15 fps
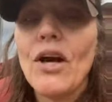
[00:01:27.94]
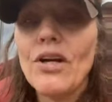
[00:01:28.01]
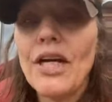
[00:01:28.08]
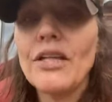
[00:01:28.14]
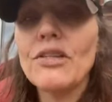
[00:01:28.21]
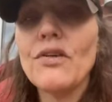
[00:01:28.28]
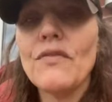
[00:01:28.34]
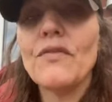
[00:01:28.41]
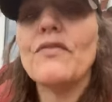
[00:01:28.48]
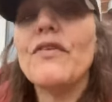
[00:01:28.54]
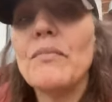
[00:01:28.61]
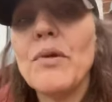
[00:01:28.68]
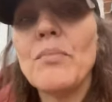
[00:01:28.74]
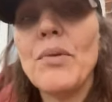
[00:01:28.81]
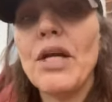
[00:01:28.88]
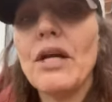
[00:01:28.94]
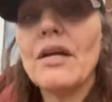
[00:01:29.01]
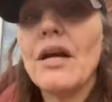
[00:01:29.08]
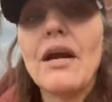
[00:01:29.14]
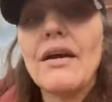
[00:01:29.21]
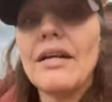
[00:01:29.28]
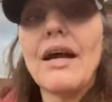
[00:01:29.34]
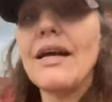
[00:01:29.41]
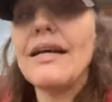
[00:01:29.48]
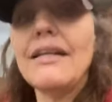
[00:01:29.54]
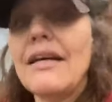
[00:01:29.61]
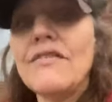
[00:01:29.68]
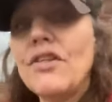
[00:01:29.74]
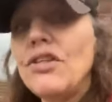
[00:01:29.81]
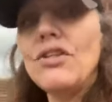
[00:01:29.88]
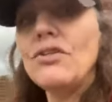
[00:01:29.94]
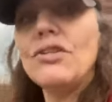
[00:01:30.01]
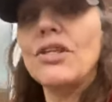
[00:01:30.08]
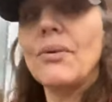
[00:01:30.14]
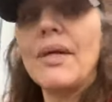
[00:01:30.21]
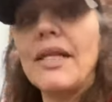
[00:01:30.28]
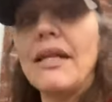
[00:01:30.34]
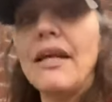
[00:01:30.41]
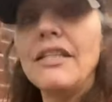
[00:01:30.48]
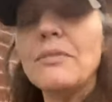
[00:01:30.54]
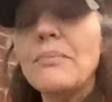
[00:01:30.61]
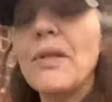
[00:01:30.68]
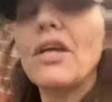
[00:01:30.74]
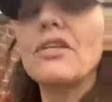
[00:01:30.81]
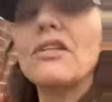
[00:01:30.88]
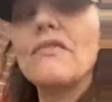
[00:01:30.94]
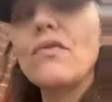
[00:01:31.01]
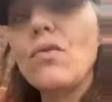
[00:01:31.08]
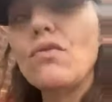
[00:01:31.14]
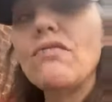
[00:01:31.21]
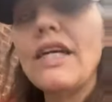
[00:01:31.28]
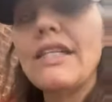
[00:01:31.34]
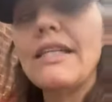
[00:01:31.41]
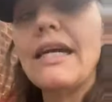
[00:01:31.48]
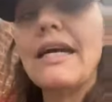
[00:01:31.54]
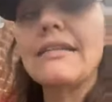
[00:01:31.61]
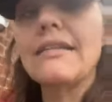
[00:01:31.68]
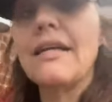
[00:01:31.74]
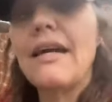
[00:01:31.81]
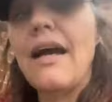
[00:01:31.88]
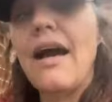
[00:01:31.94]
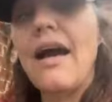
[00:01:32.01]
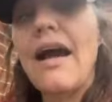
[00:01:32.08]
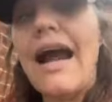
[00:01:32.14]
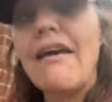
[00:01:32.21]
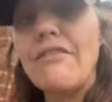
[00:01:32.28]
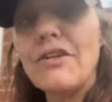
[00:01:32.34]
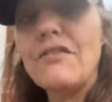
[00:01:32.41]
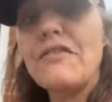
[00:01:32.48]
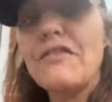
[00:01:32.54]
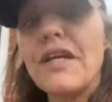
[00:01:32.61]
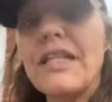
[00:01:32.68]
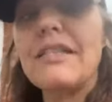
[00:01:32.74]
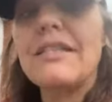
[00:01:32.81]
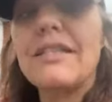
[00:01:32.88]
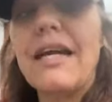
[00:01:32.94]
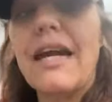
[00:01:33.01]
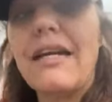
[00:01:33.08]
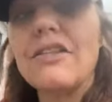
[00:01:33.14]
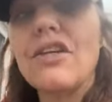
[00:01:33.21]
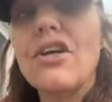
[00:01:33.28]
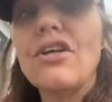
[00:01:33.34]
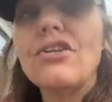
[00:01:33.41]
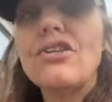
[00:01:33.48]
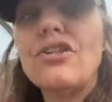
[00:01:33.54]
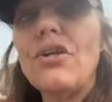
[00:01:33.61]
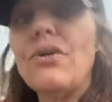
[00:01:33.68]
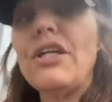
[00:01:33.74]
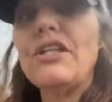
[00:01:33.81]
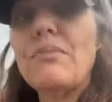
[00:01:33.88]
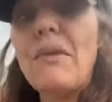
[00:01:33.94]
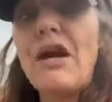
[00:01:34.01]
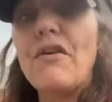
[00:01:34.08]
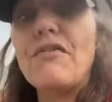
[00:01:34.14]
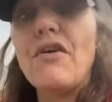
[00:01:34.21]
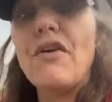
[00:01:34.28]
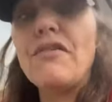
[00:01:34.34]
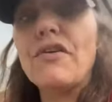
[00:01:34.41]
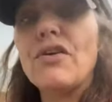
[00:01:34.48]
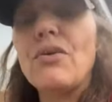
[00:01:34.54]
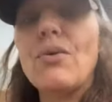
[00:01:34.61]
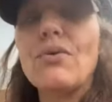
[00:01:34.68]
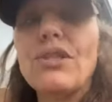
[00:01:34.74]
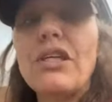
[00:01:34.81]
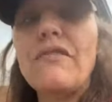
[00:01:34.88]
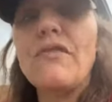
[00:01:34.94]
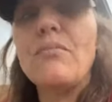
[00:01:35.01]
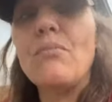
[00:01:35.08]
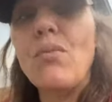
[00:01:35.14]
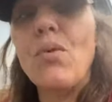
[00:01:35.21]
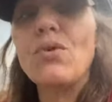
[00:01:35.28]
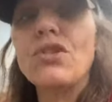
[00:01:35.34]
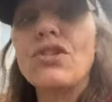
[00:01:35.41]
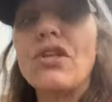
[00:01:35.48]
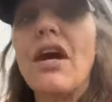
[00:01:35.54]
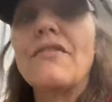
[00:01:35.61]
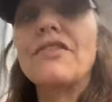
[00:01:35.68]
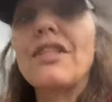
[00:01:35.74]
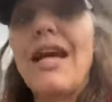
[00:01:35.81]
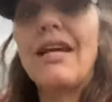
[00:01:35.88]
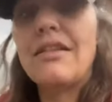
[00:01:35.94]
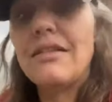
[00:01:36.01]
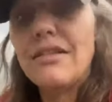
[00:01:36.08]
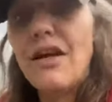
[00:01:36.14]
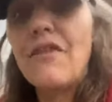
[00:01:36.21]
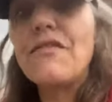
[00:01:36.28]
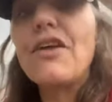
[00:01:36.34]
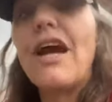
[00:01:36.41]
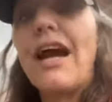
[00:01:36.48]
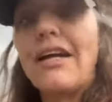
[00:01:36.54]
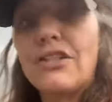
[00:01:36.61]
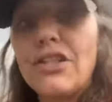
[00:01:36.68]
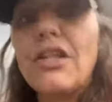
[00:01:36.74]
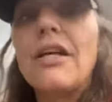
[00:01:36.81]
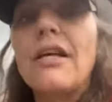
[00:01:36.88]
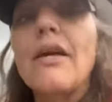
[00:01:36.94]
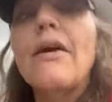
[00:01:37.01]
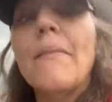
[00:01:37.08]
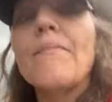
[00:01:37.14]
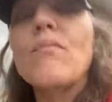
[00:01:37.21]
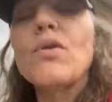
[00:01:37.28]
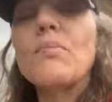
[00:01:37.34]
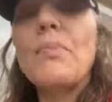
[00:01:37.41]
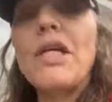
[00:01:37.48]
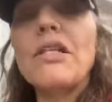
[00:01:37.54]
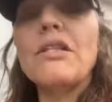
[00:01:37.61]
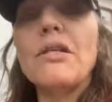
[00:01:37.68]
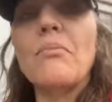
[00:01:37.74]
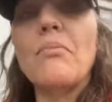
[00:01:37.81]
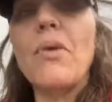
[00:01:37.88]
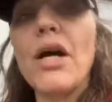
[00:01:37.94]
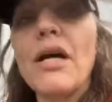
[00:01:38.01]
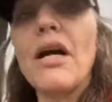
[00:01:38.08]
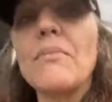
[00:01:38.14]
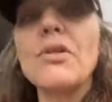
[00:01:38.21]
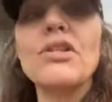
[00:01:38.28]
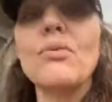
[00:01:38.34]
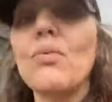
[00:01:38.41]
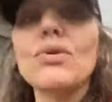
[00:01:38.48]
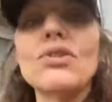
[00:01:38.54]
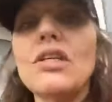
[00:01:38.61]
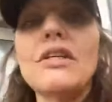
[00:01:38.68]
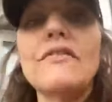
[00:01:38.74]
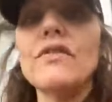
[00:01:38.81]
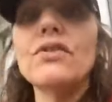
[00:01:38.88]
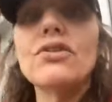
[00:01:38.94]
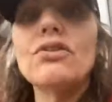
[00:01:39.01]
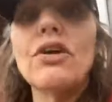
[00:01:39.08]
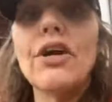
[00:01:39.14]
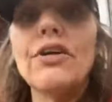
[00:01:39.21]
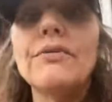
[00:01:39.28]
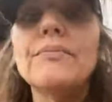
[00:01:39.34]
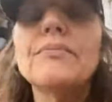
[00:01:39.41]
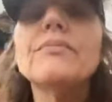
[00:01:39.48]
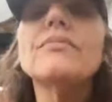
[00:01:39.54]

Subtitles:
I kicked off with him a bit going, I ain't having you doing this, because I've already had Aaron and Faith's dad shoot his mouth off and cause even more stuff, saying stuff that actually was pins in my cupboard that wasn't even true.